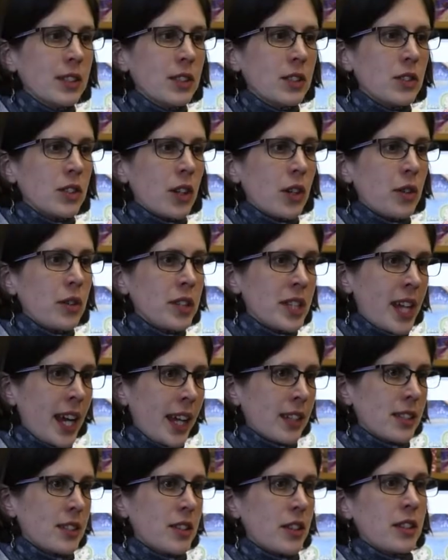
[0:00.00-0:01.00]
So the
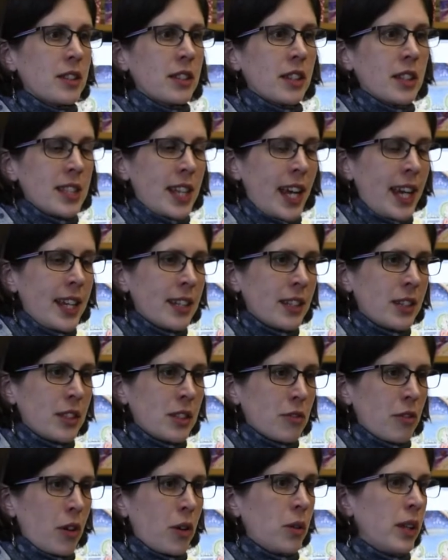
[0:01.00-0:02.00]
text that's contained in the
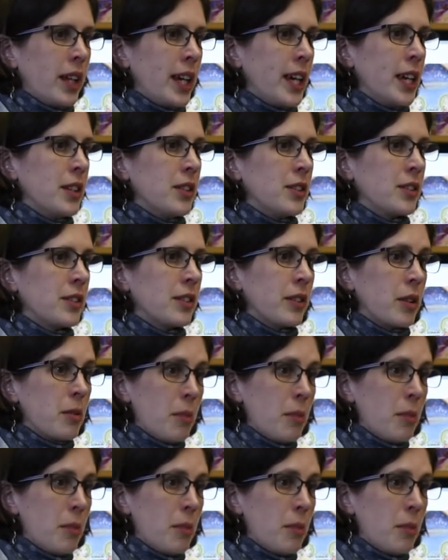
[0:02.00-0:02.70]
scroll is the